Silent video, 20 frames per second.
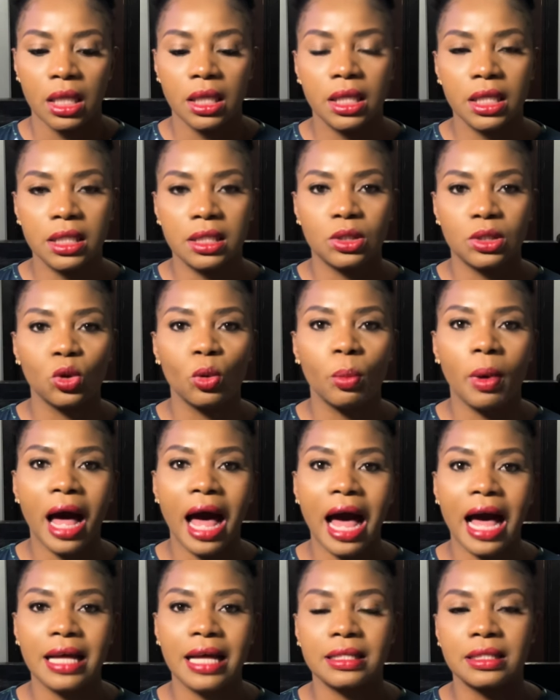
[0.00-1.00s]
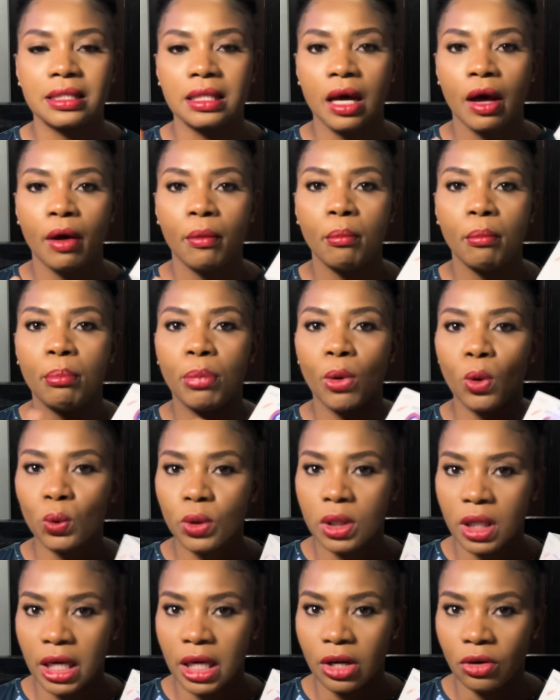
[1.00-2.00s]
This soap has
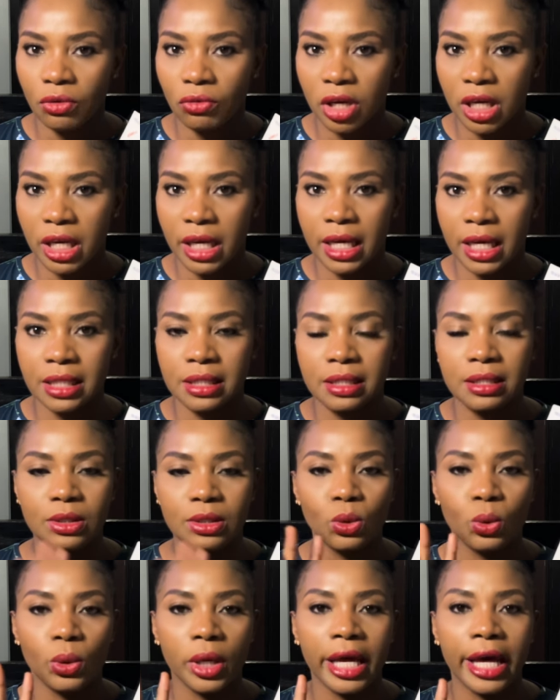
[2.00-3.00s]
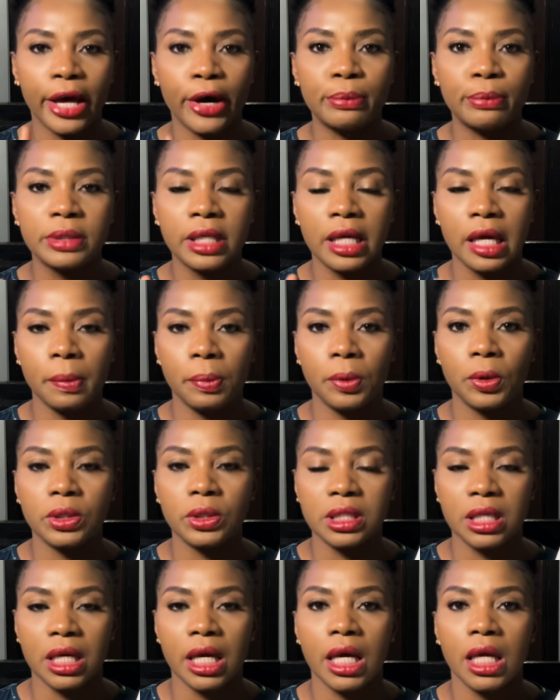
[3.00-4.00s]
both ingredients, so it helps keep your
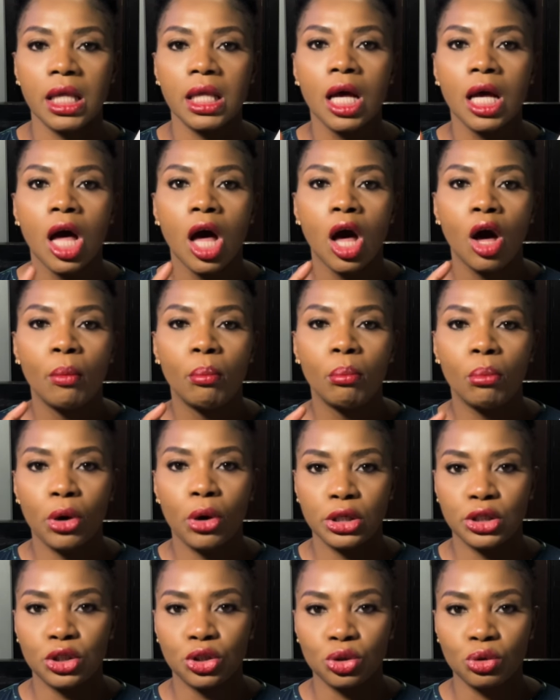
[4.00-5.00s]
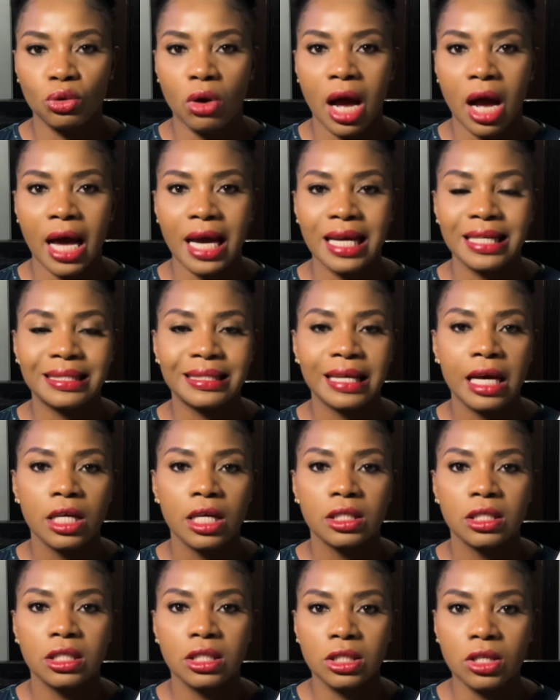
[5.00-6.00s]
skin moisturized,
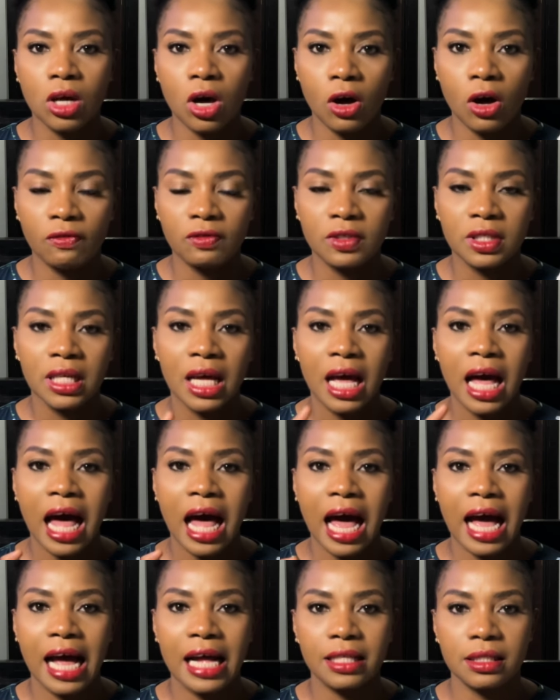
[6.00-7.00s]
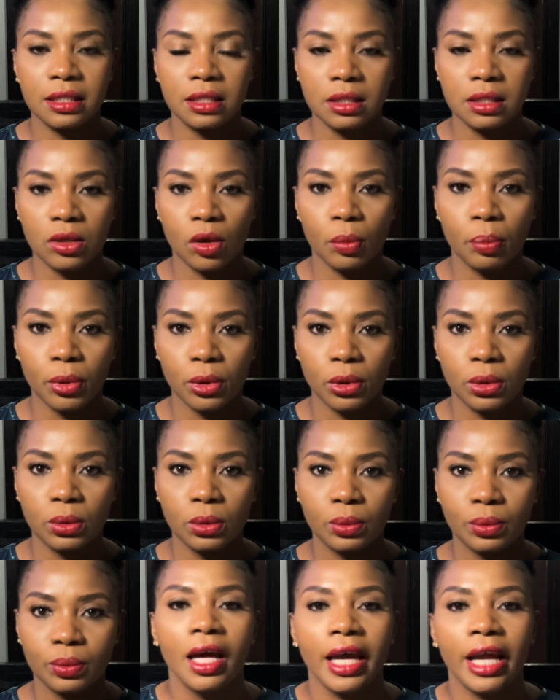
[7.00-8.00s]
soft, and supple.
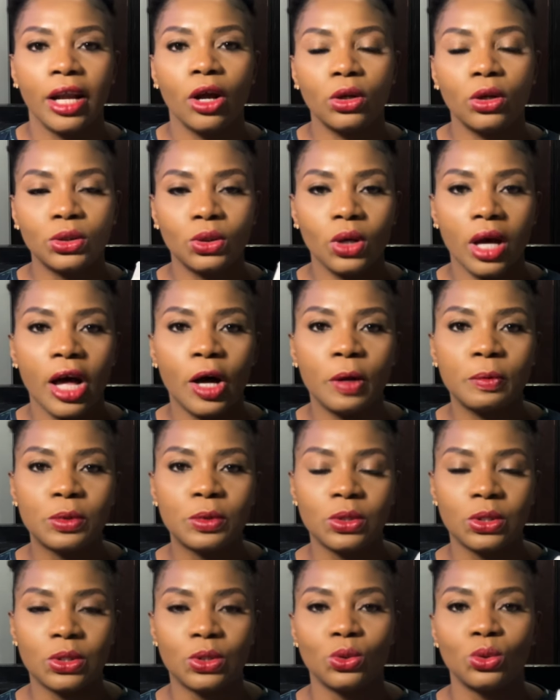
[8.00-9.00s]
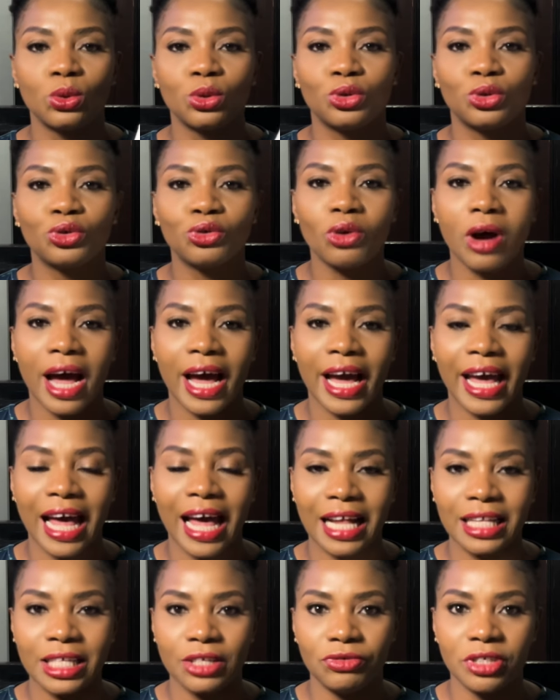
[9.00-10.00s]
It also helps to soothe dry
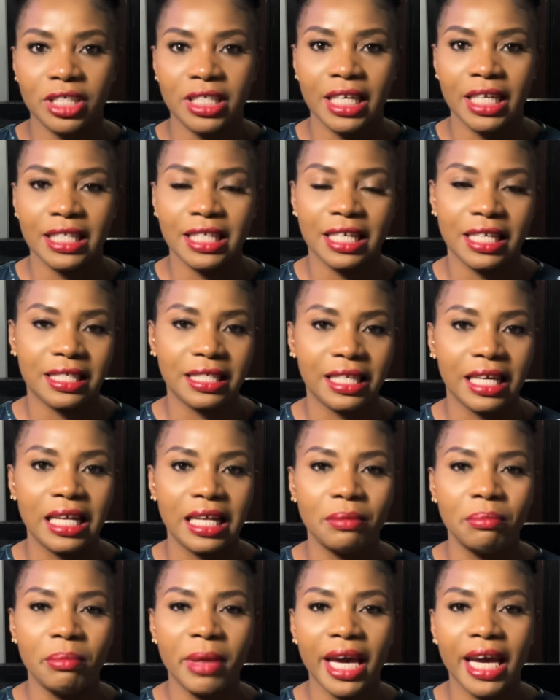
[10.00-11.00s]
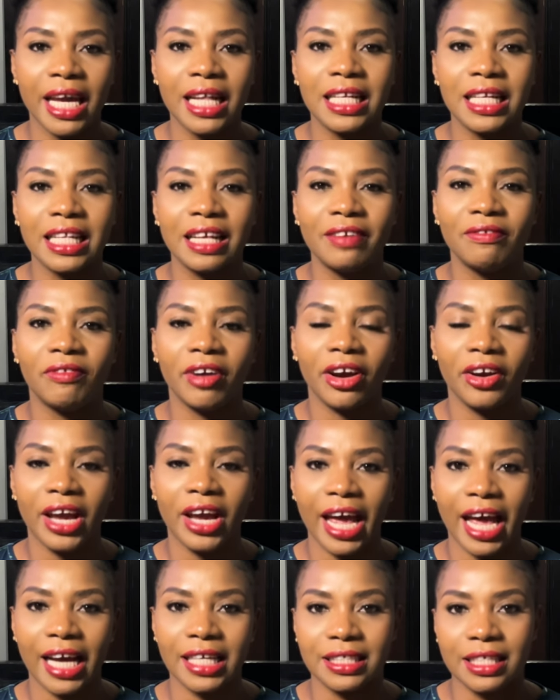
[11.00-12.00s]
and irritated skin, making it a
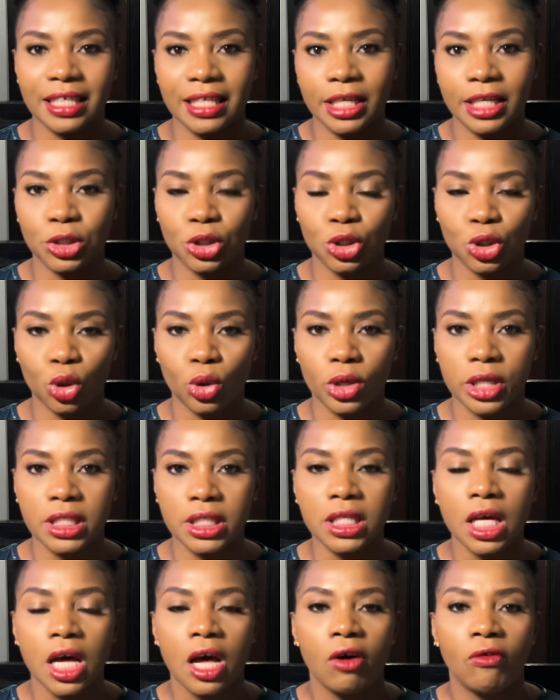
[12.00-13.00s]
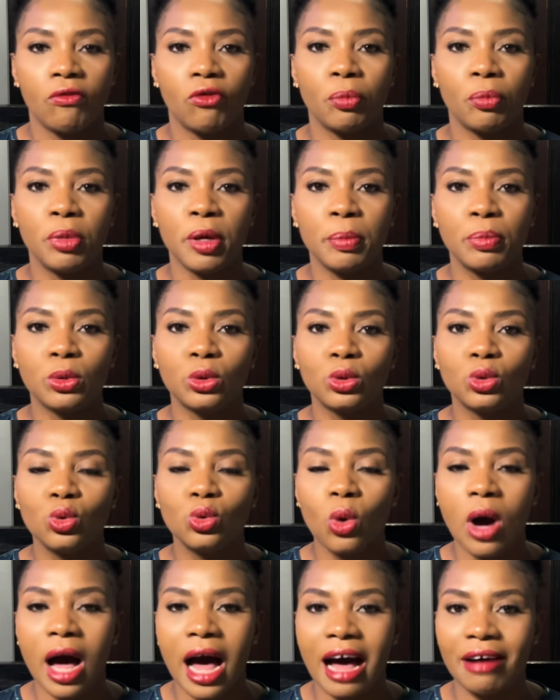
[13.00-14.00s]
very excellent choice for people
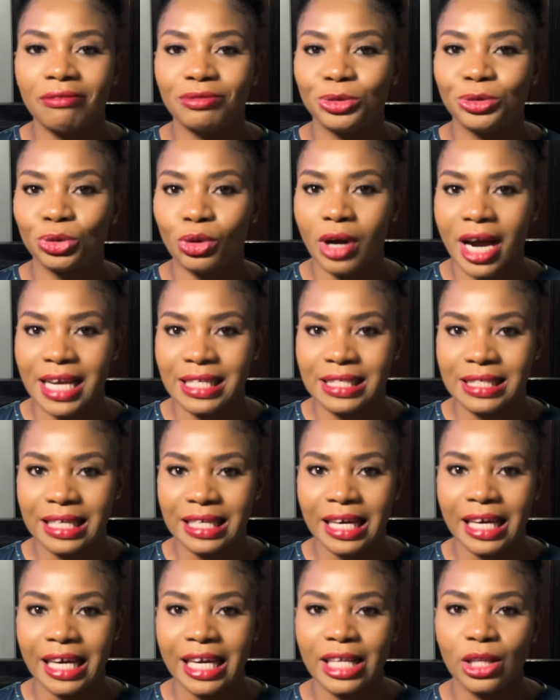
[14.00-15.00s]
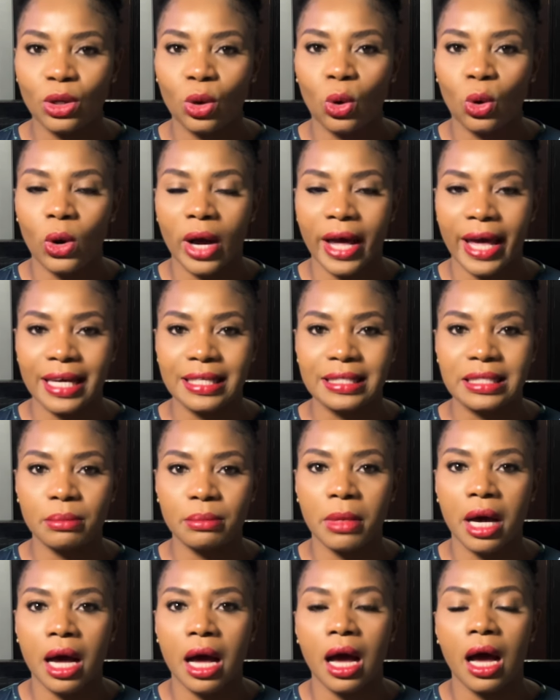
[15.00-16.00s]
who have dry skin or
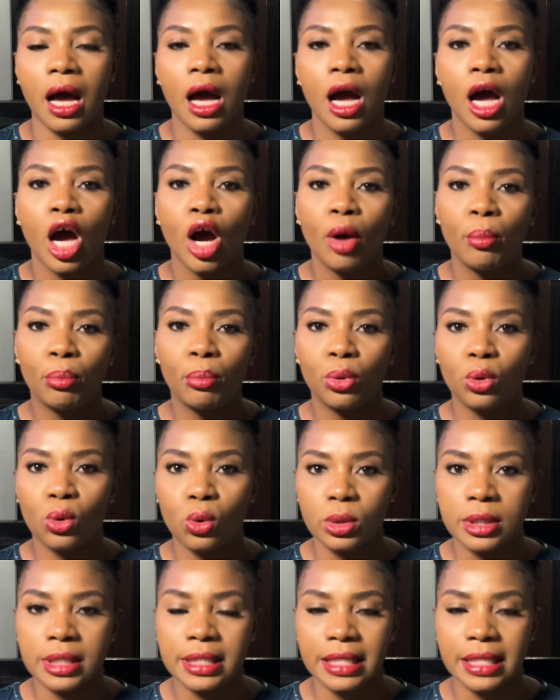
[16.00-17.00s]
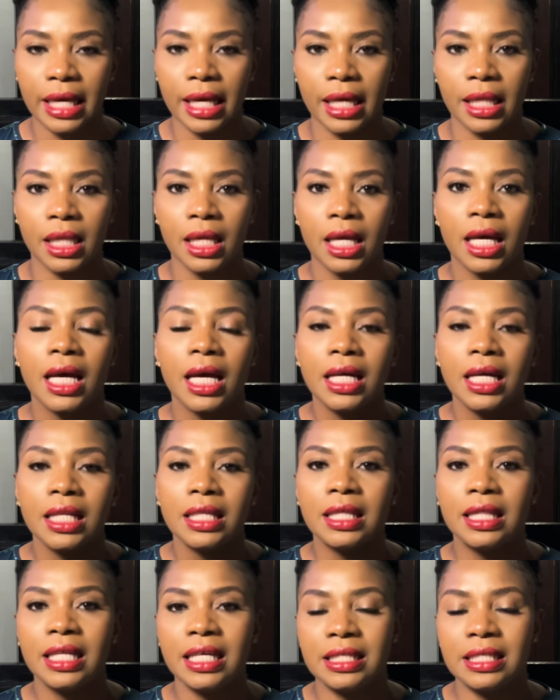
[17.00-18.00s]
eczema-prone skin.
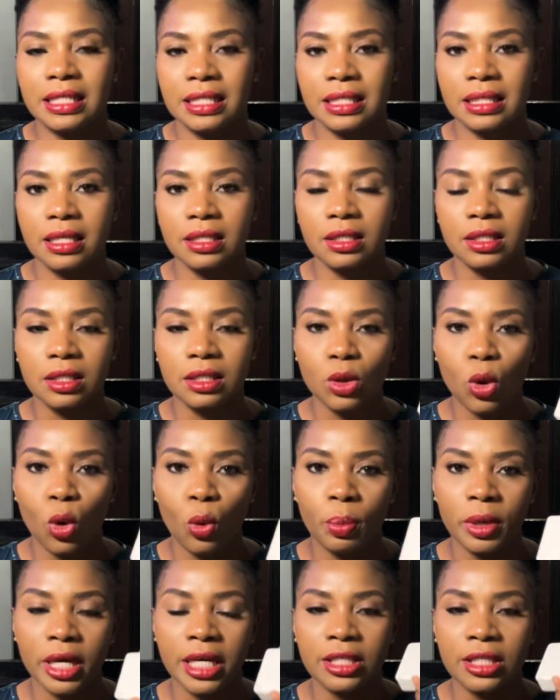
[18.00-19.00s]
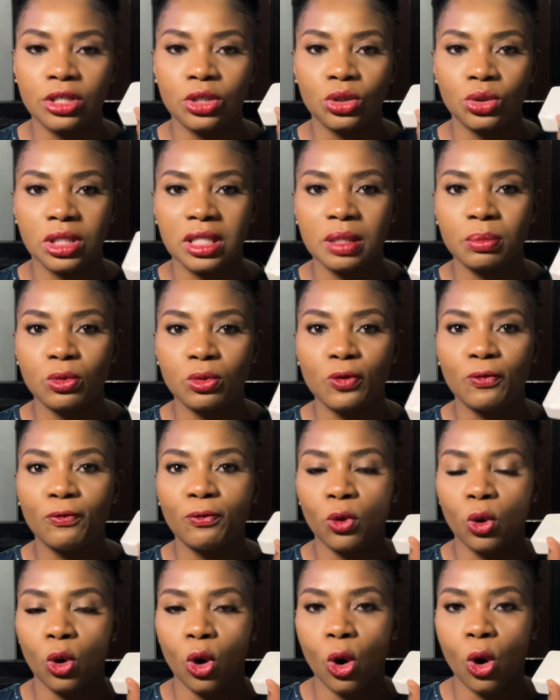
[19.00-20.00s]
This soap is suitable
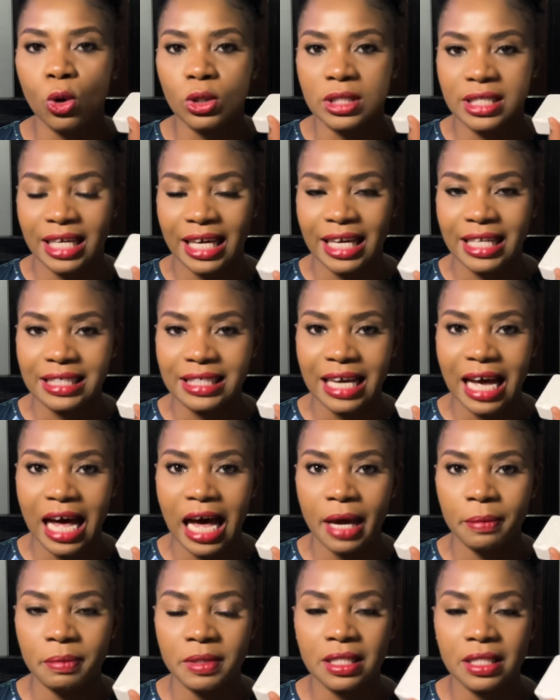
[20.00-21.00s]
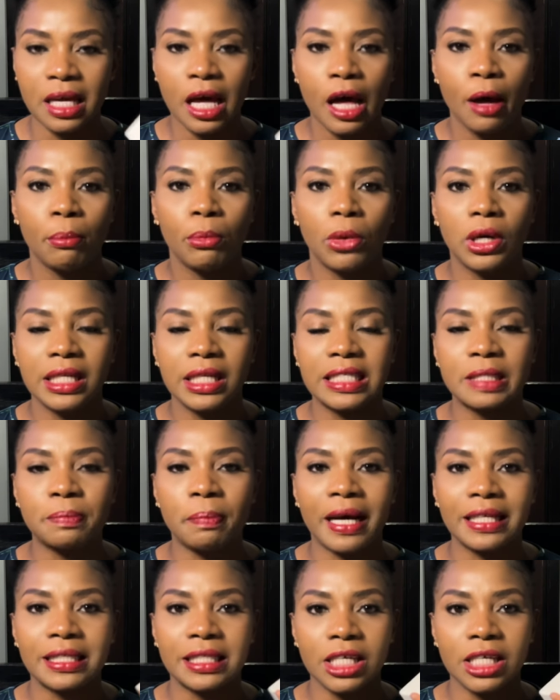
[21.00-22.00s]
for all skin types, but is
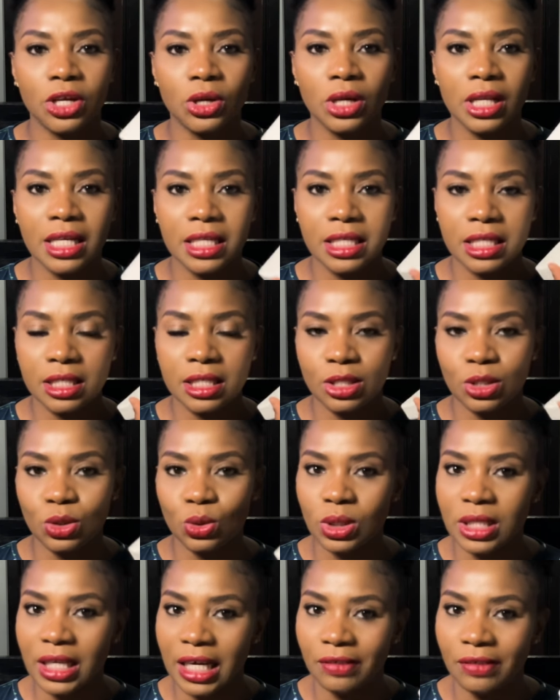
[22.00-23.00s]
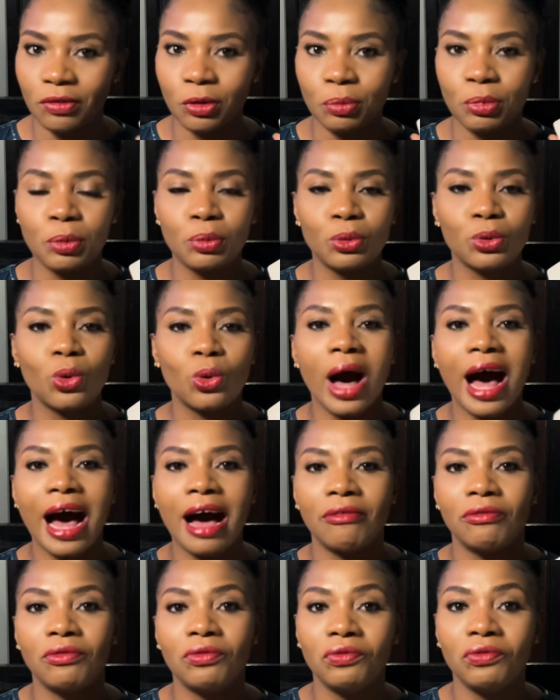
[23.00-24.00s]
particularly suited for people who
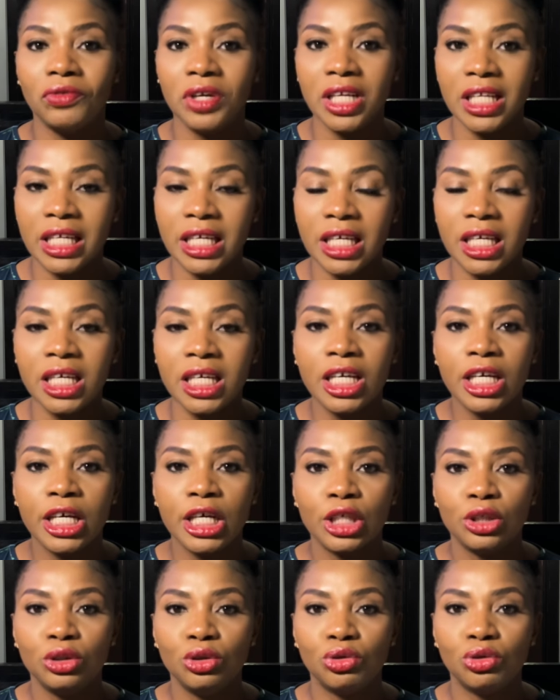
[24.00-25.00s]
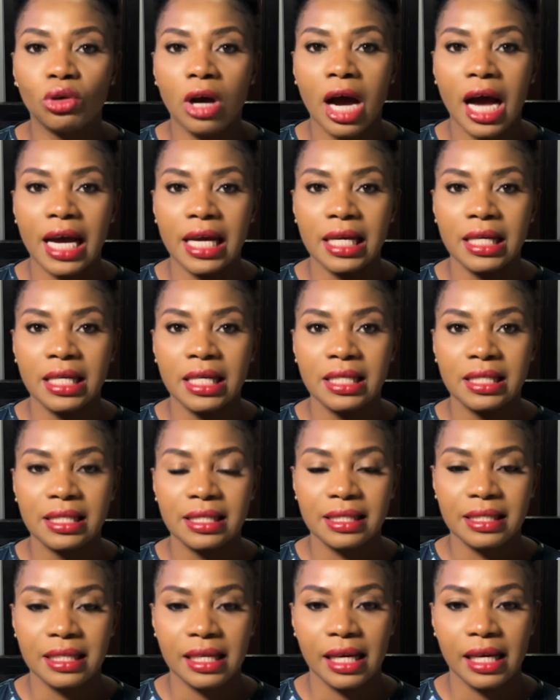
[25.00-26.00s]
have really dry
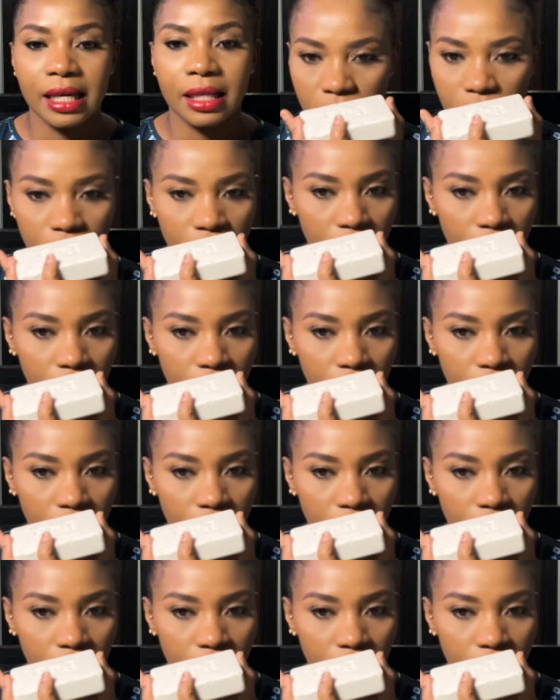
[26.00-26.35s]
skin.